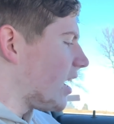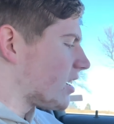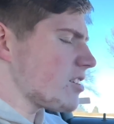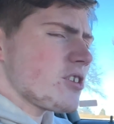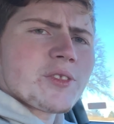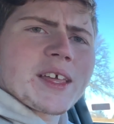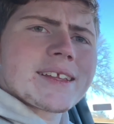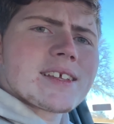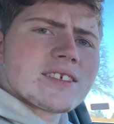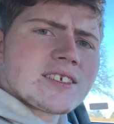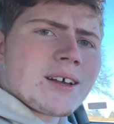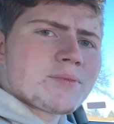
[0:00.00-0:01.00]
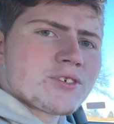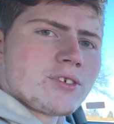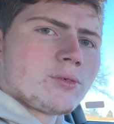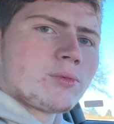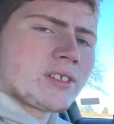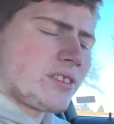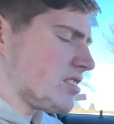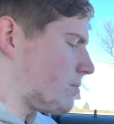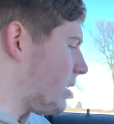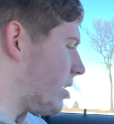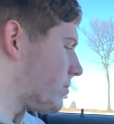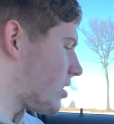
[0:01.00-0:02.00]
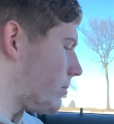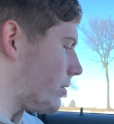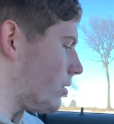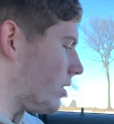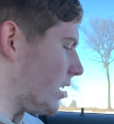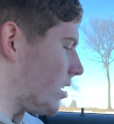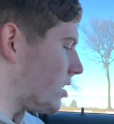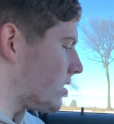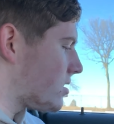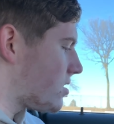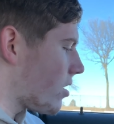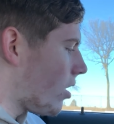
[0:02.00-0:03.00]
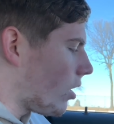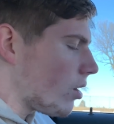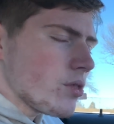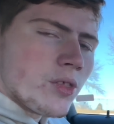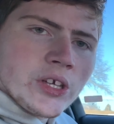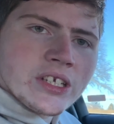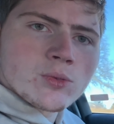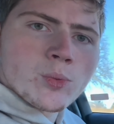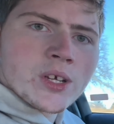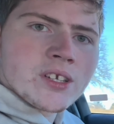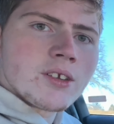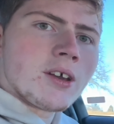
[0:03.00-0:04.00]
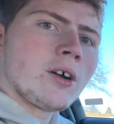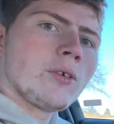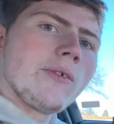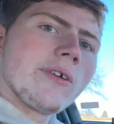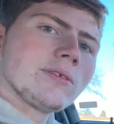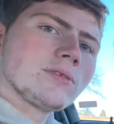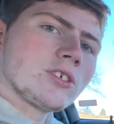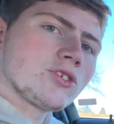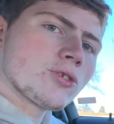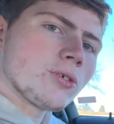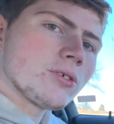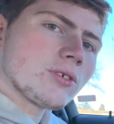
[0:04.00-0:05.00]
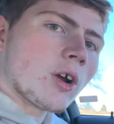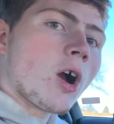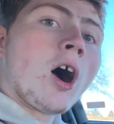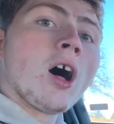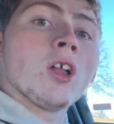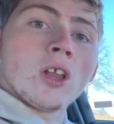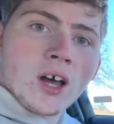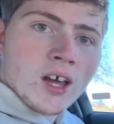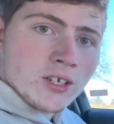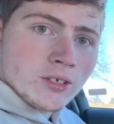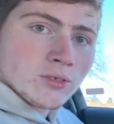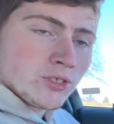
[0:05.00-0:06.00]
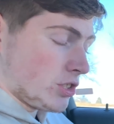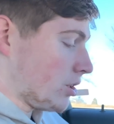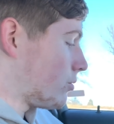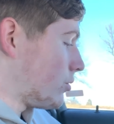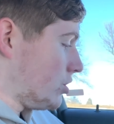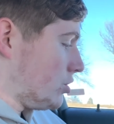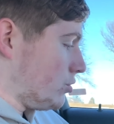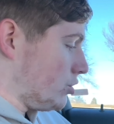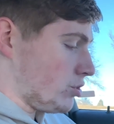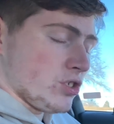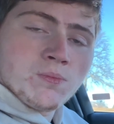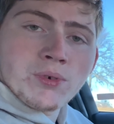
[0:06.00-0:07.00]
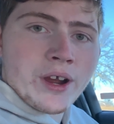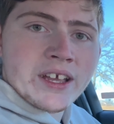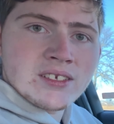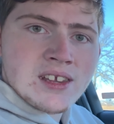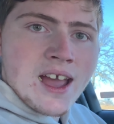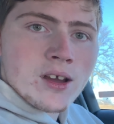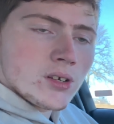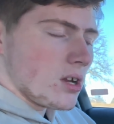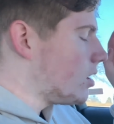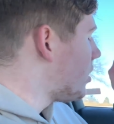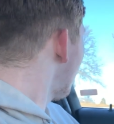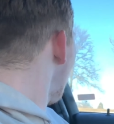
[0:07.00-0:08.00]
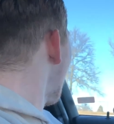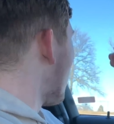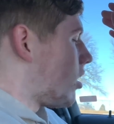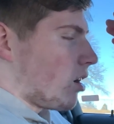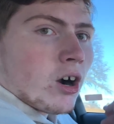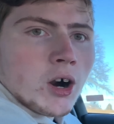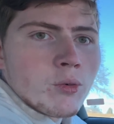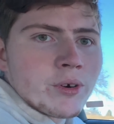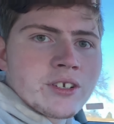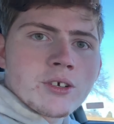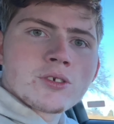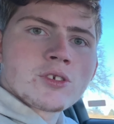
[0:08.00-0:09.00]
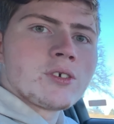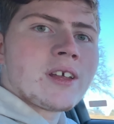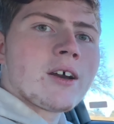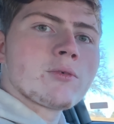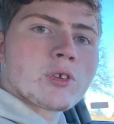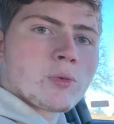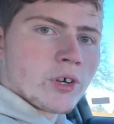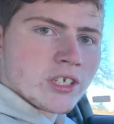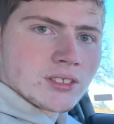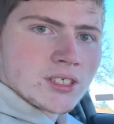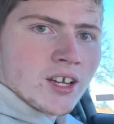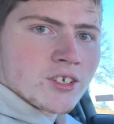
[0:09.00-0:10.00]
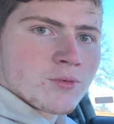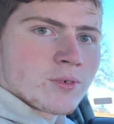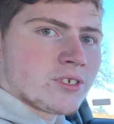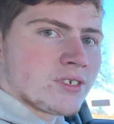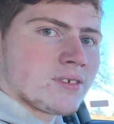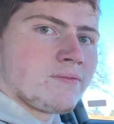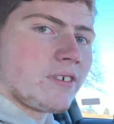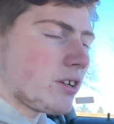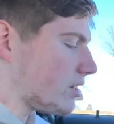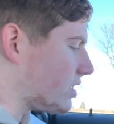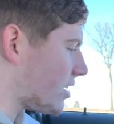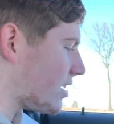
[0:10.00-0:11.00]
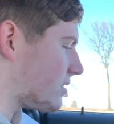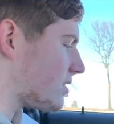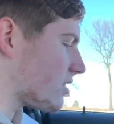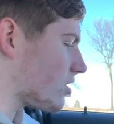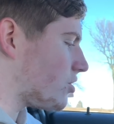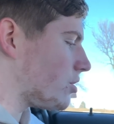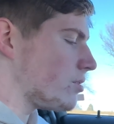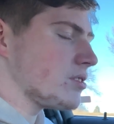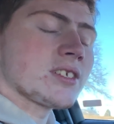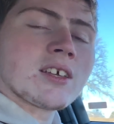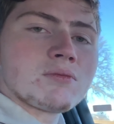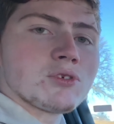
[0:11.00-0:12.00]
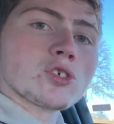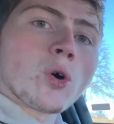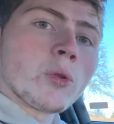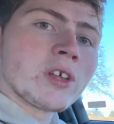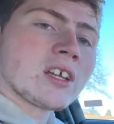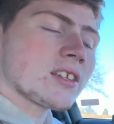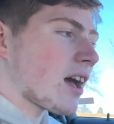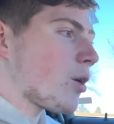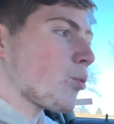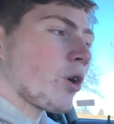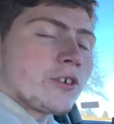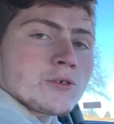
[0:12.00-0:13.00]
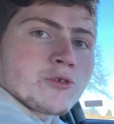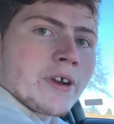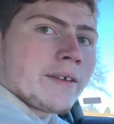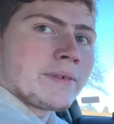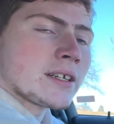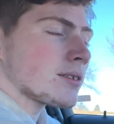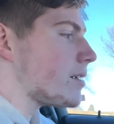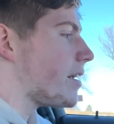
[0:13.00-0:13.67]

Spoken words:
Another thing that is optional with this BMW is all of these window controls are all auto. So when you just press down, all windows go down with one touch, which is a very nice thing to do instead of just holding it down while you're driving.